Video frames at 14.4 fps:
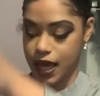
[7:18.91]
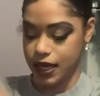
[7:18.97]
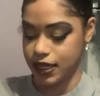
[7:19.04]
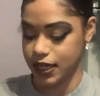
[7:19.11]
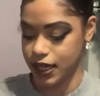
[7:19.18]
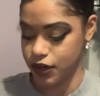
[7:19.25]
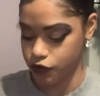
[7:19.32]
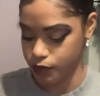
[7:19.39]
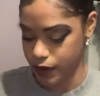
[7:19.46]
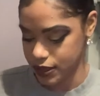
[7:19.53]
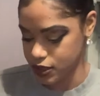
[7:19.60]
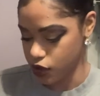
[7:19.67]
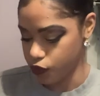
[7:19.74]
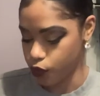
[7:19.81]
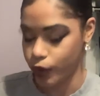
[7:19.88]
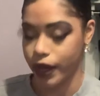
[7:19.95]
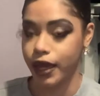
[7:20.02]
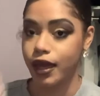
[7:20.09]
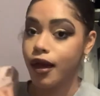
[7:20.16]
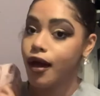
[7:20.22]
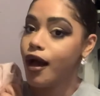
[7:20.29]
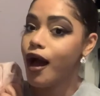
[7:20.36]
had to get it for myself,
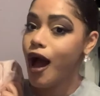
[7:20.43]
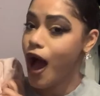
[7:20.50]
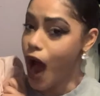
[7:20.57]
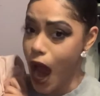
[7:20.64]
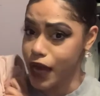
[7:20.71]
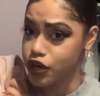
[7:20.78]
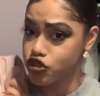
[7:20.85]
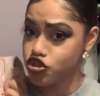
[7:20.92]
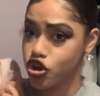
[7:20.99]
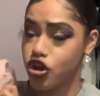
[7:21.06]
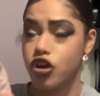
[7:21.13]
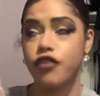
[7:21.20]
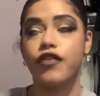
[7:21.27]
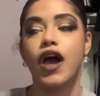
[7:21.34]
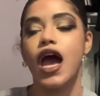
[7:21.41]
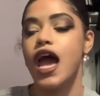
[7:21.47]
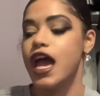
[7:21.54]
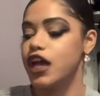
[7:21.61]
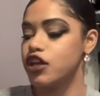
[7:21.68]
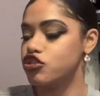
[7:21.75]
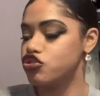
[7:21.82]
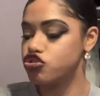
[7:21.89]
okay? I deserve.
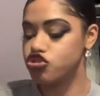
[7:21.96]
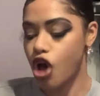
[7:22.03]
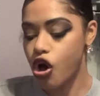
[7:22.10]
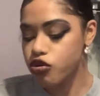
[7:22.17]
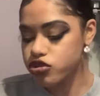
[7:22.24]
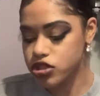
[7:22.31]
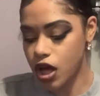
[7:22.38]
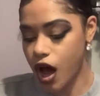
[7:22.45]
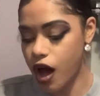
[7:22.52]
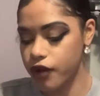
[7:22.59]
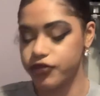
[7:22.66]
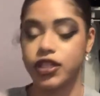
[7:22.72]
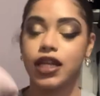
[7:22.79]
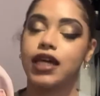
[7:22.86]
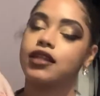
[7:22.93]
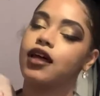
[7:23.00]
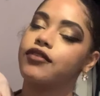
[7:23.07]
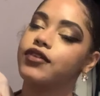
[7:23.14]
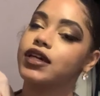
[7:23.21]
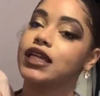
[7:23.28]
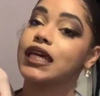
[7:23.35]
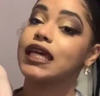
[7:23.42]
It's so soft and I love
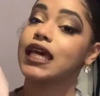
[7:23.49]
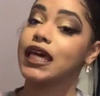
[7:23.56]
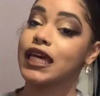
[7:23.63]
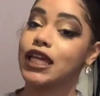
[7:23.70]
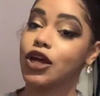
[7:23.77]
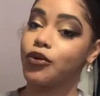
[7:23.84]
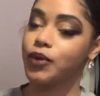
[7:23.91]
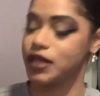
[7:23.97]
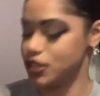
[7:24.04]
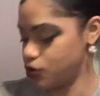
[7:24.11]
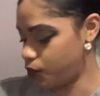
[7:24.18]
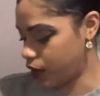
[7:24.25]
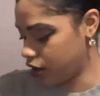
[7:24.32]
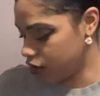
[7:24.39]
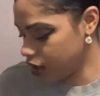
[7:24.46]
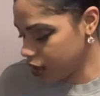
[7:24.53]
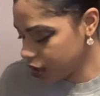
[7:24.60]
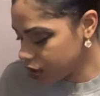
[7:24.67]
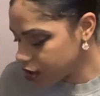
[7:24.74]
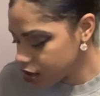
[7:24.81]
it and I cannot wait to wear it.